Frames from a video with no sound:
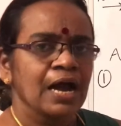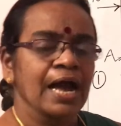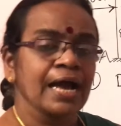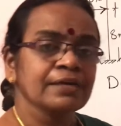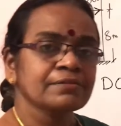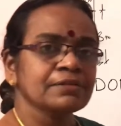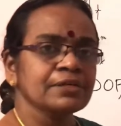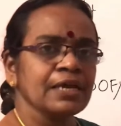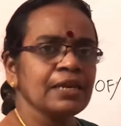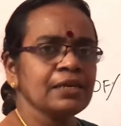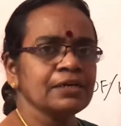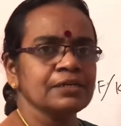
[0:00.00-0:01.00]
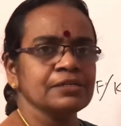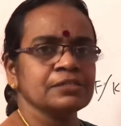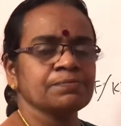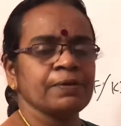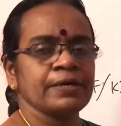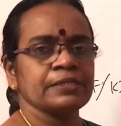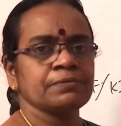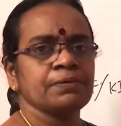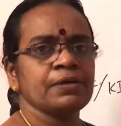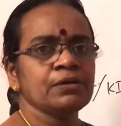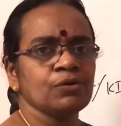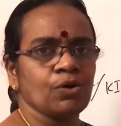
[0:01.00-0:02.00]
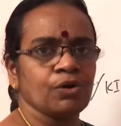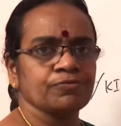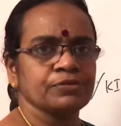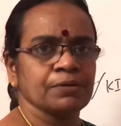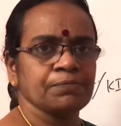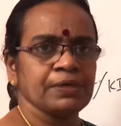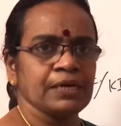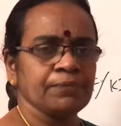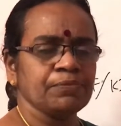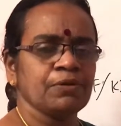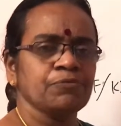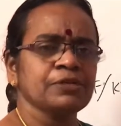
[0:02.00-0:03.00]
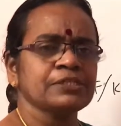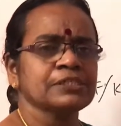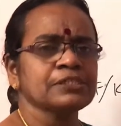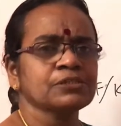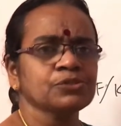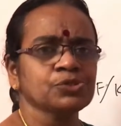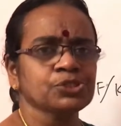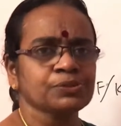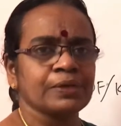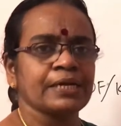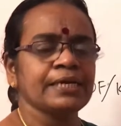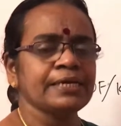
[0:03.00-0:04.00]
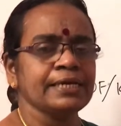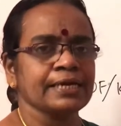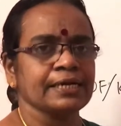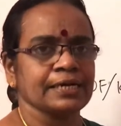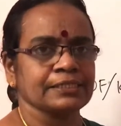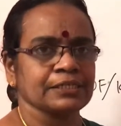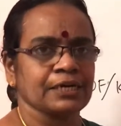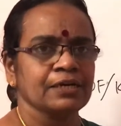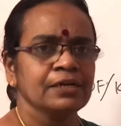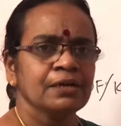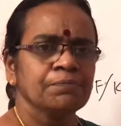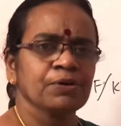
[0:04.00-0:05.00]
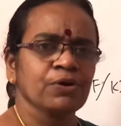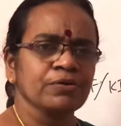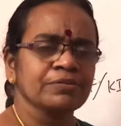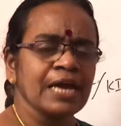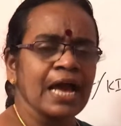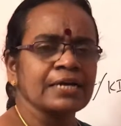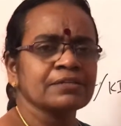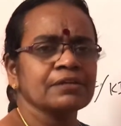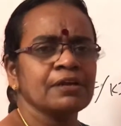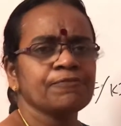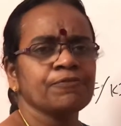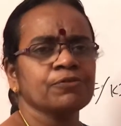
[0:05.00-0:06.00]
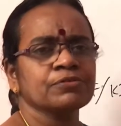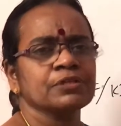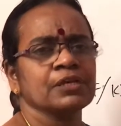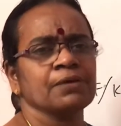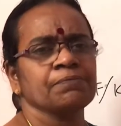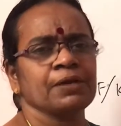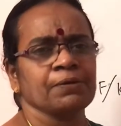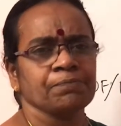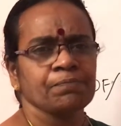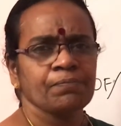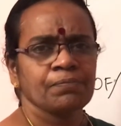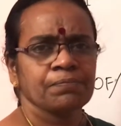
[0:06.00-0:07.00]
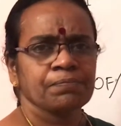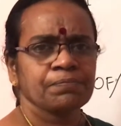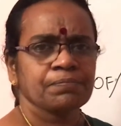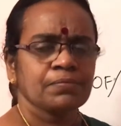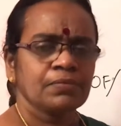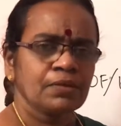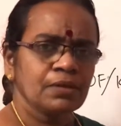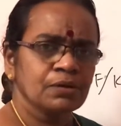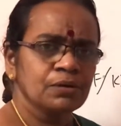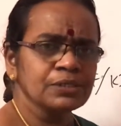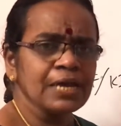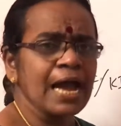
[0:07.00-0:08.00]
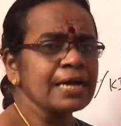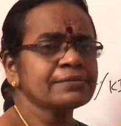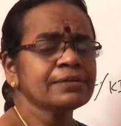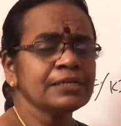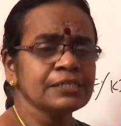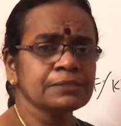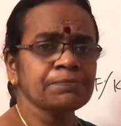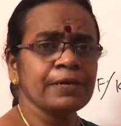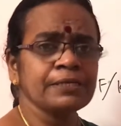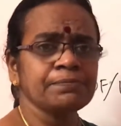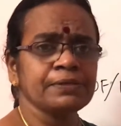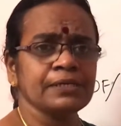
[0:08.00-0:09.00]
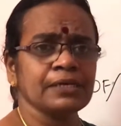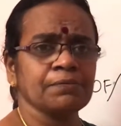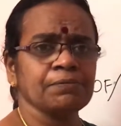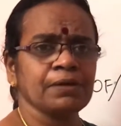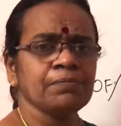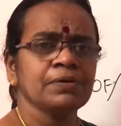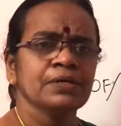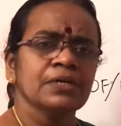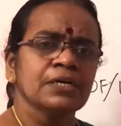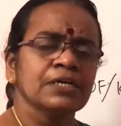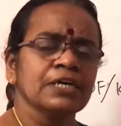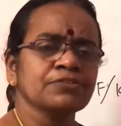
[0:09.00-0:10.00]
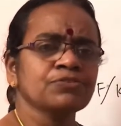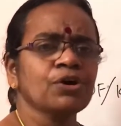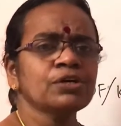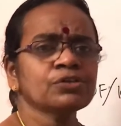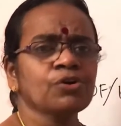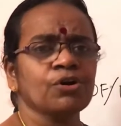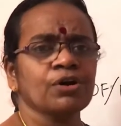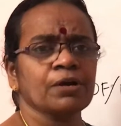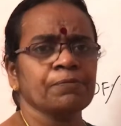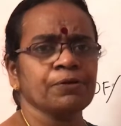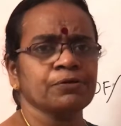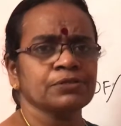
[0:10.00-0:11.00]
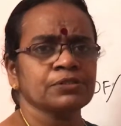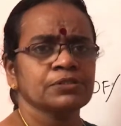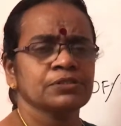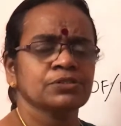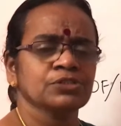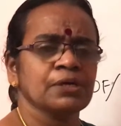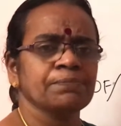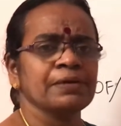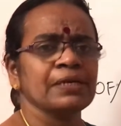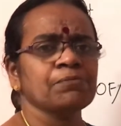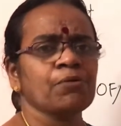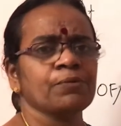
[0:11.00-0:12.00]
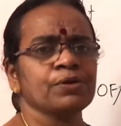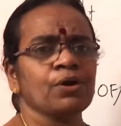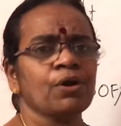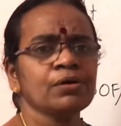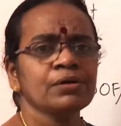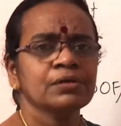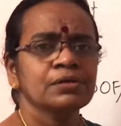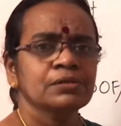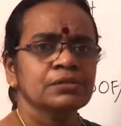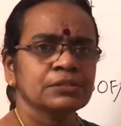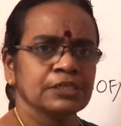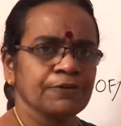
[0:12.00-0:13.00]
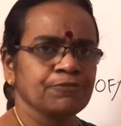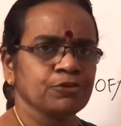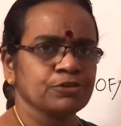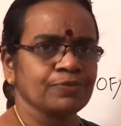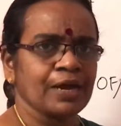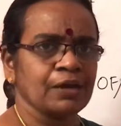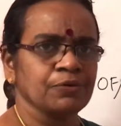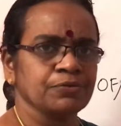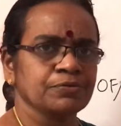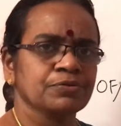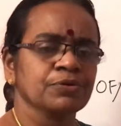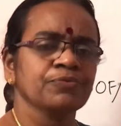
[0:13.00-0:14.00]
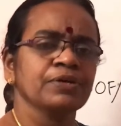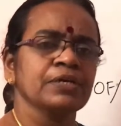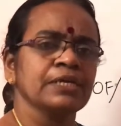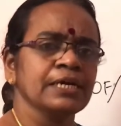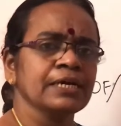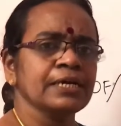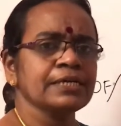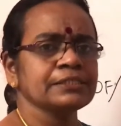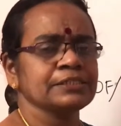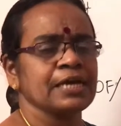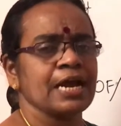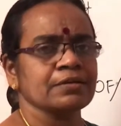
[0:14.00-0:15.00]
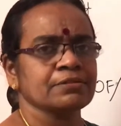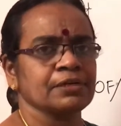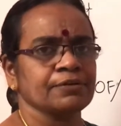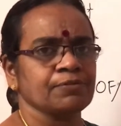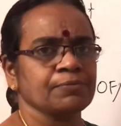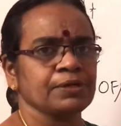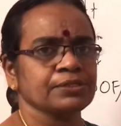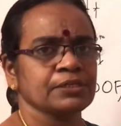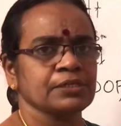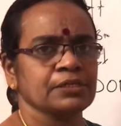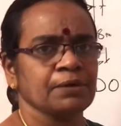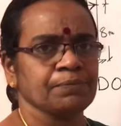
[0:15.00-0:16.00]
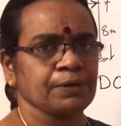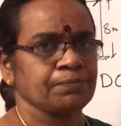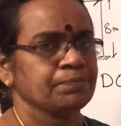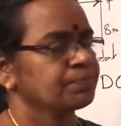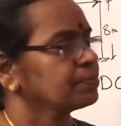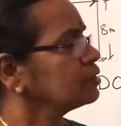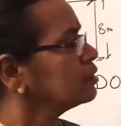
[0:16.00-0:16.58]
axial displacement of the beam, which is usually neglected because the axial force in a beam or the axial displacement in a beam does not contribute to the bending moment or shear force values. So we neglect the axial deformation in the beam.